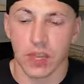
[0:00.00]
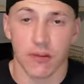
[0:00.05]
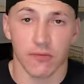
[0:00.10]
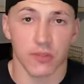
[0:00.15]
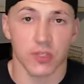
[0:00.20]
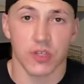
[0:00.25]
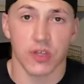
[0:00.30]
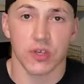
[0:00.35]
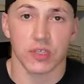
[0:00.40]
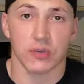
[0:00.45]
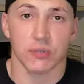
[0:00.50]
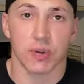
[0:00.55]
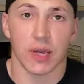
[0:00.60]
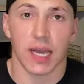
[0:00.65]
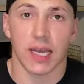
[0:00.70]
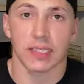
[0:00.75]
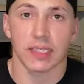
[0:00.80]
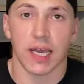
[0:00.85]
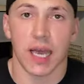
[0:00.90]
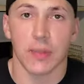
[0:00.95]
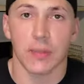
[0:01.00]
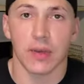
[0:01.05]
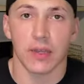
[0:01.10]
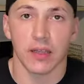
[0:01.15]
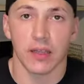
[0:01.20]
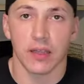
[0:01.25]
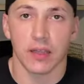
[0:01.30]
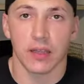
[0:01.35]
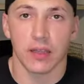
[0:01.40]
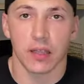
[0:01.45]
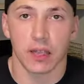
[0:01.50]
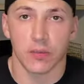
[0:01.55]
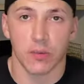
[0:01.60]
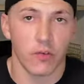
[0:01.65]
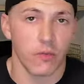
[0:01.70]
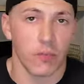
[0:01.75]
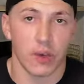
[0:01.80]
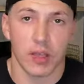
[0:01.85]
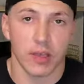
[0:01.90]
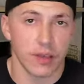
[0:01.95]
if it's just pass happy league, like
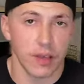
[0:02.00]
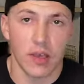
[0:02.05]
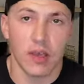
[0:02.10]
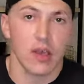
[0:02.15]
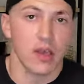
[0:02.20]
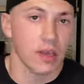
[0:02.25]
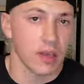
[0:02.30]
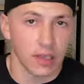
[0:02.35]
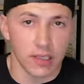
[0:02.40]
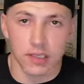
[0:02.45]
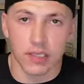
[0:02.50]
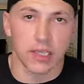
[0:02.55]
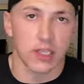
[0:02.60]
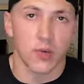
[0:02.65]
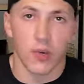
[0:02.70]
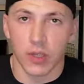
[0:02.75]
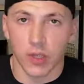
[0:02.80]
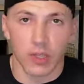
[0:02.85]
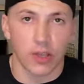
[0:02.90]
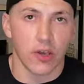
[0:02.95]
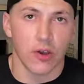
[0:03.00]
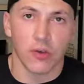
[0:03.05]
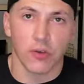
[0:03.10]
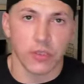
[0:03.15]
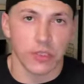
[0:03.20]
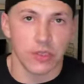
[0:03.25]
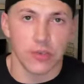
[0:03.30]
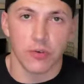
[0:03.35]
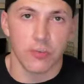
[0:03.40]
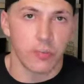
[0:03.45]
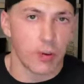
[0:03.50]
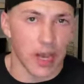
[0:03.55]
we've been continuing to go to,